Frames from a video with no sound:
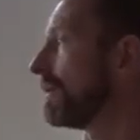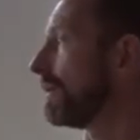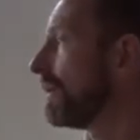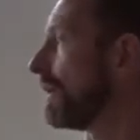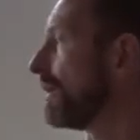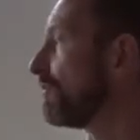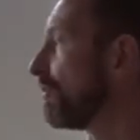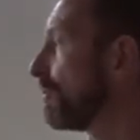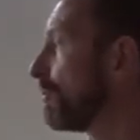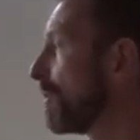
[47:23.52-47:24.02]

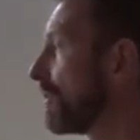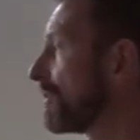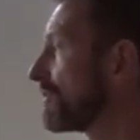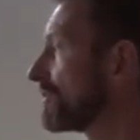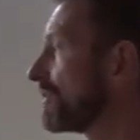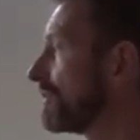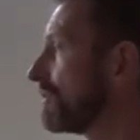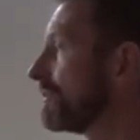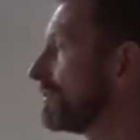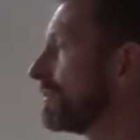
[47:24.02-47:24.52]
If a
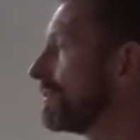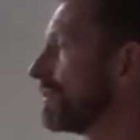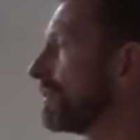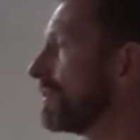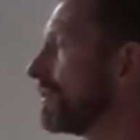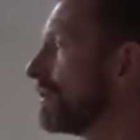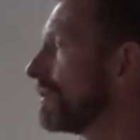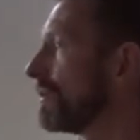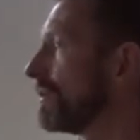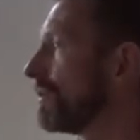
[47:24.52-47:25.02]
person
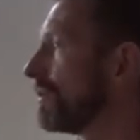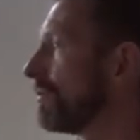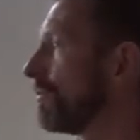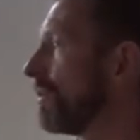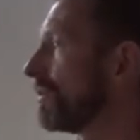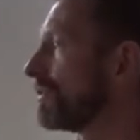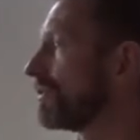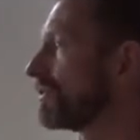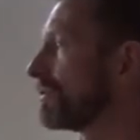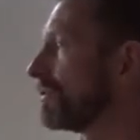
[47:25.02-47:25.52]

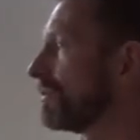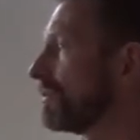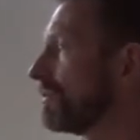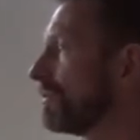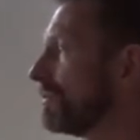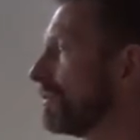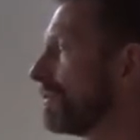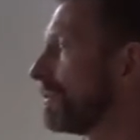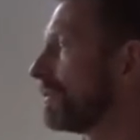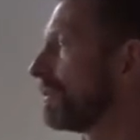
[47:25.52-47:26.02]
wants to,